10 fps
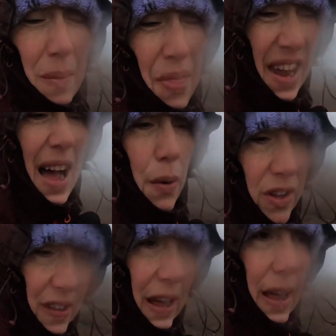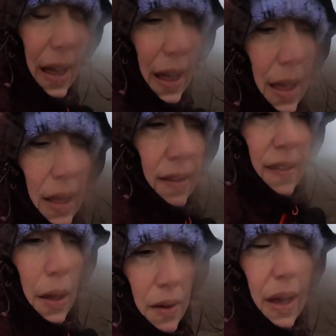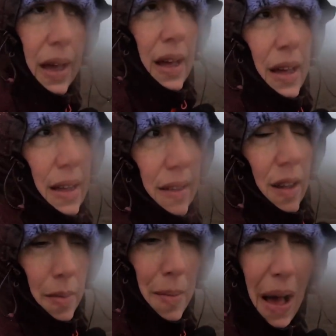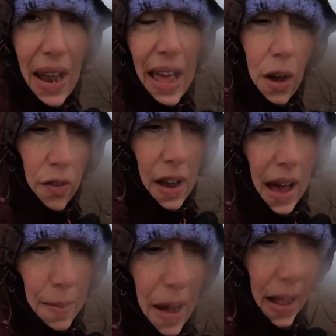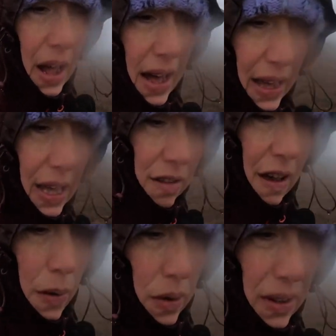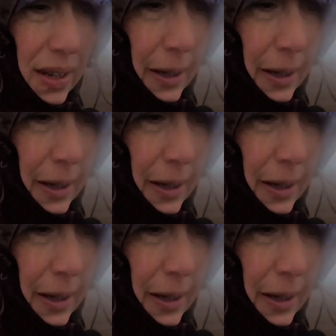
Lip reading: something hours. So it's going to be about an 8 or a 9 mile hike in total.